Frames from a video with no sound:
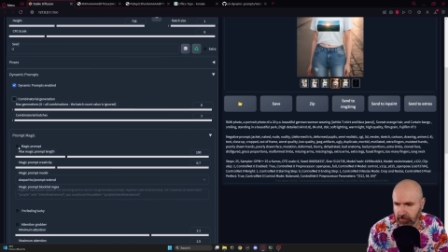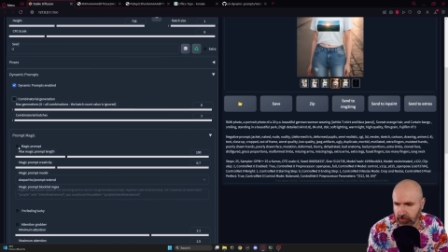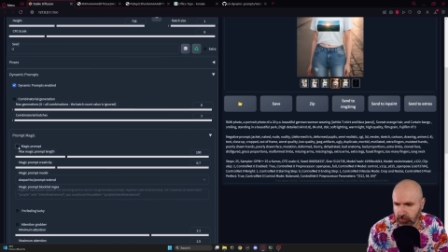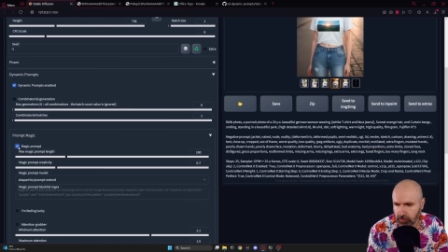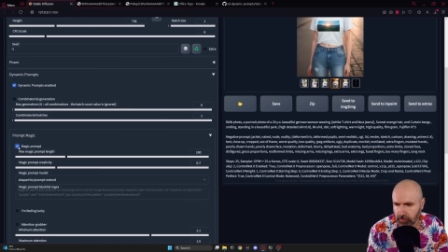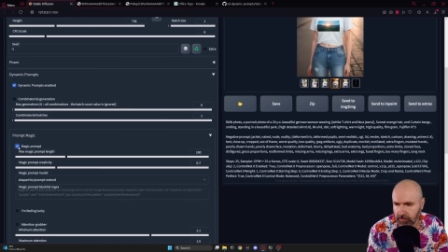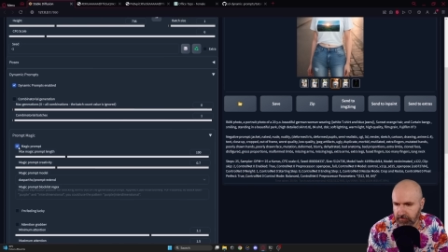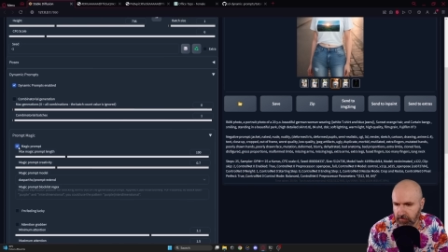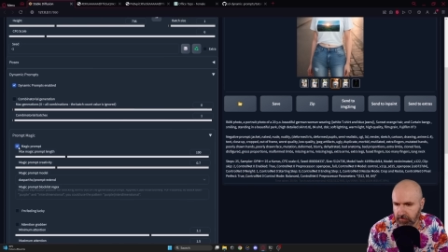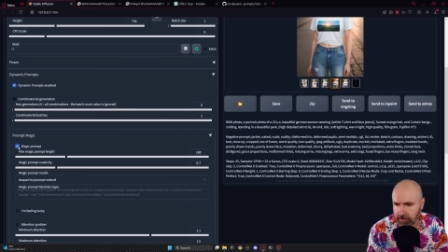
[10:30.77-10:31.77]
You can turn
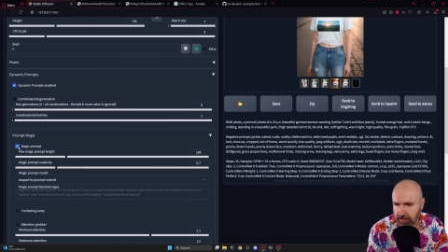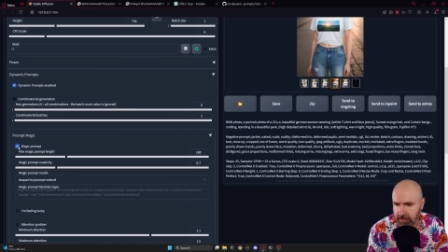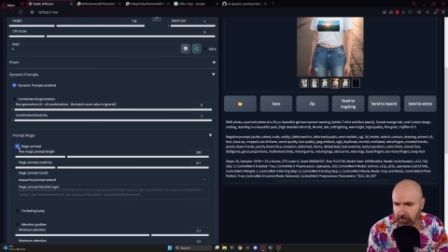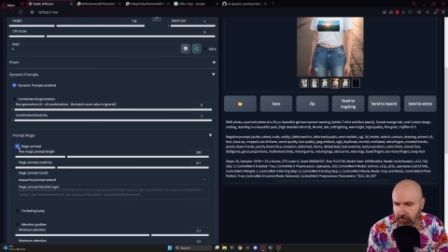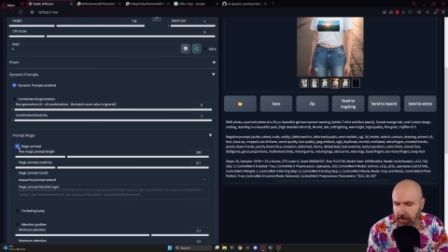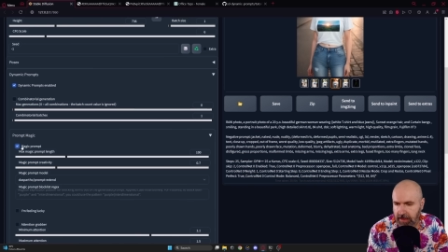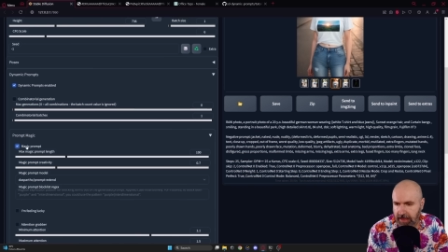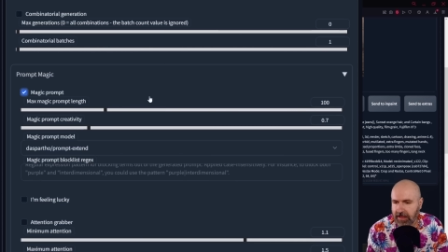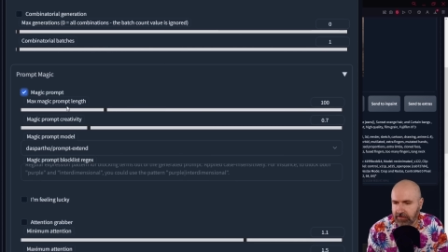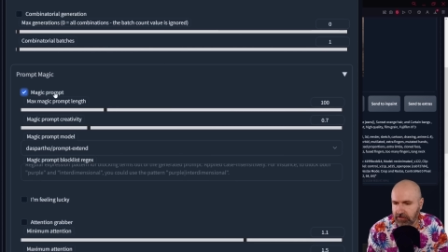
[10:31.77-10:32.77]
this on here
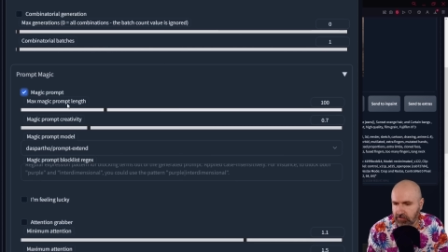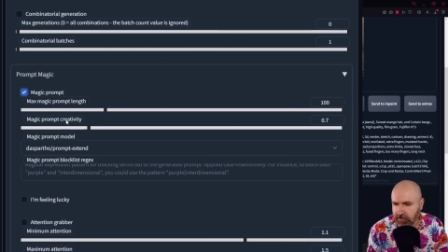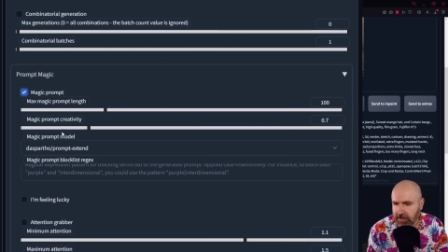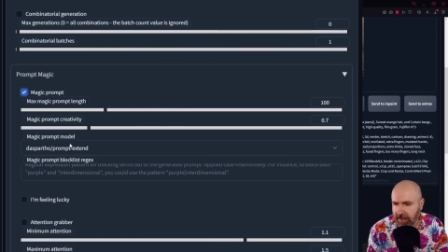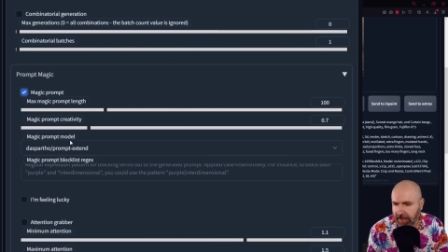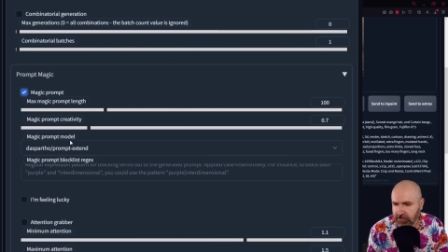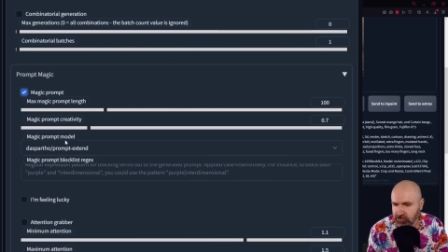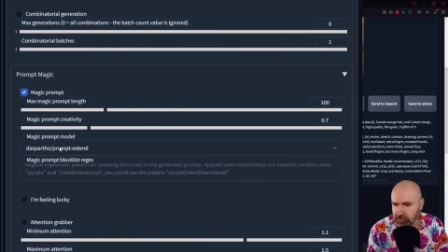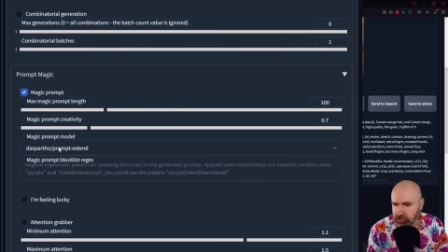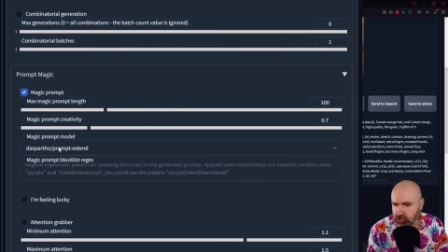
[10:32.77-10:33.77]
and you can
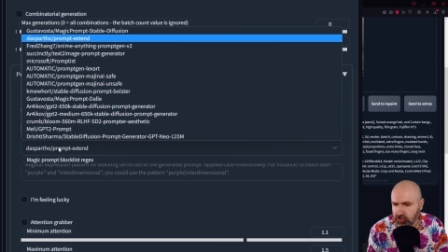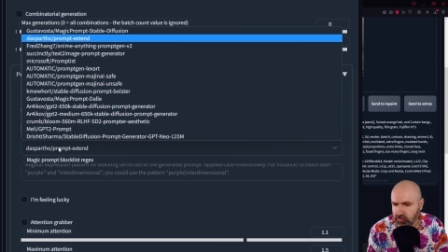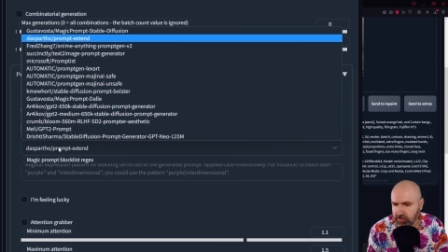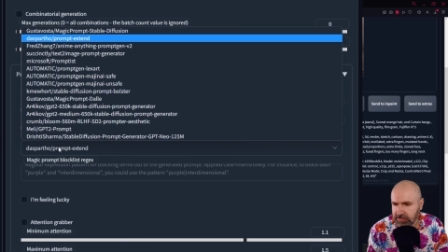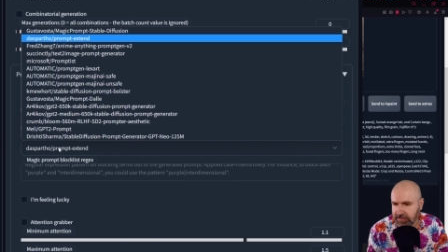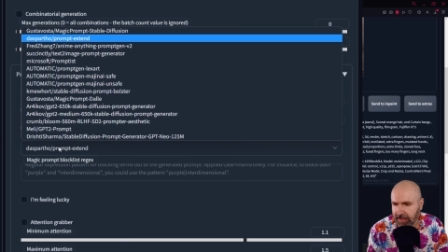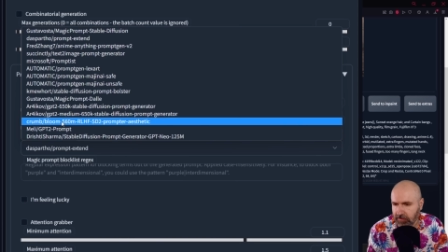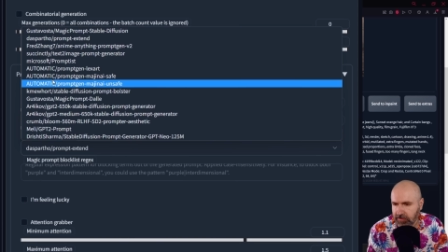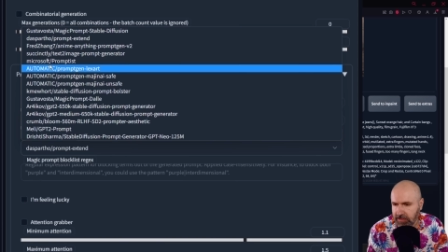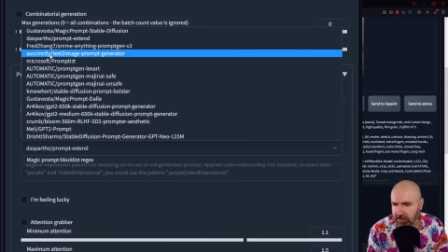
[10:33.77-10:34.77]
actually choose
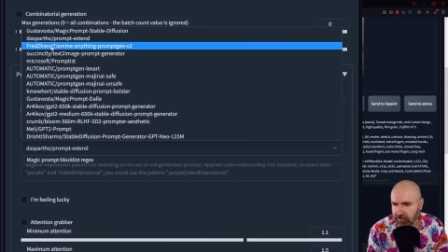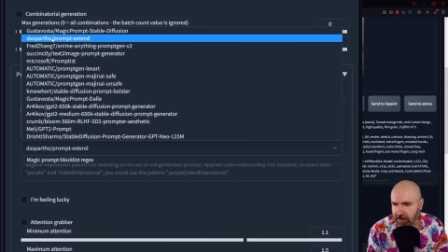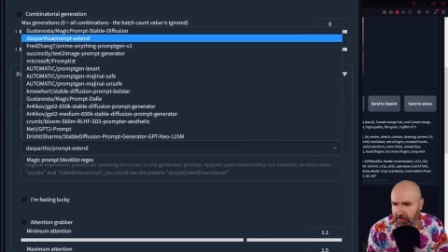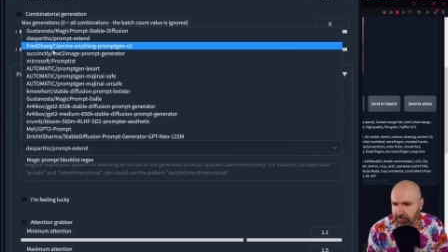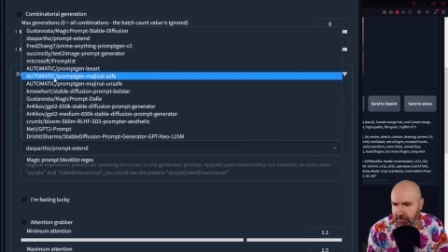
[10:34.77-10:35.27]
down here